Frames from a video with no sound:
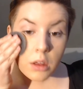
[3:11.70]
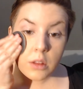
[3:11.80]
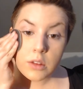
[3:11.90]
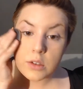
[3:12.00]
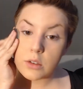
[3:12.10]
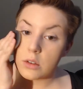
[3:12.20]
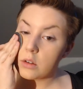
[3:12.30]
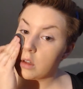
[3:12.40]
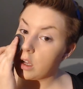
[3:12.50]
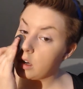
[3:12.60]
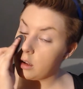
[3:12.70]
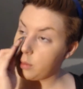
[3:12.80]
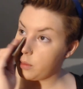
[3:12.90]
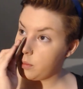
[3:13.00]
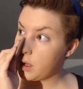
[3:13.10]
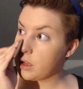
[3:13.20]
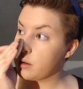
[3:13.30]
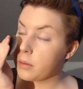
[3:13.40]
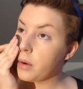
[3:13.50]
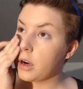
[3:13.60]
this will end up
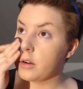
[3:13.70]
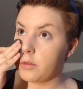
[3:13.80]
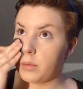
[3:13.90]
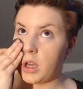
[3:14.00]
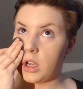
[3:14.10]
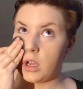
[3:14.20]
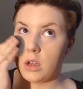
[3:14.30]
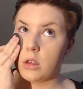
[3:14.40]
being part of my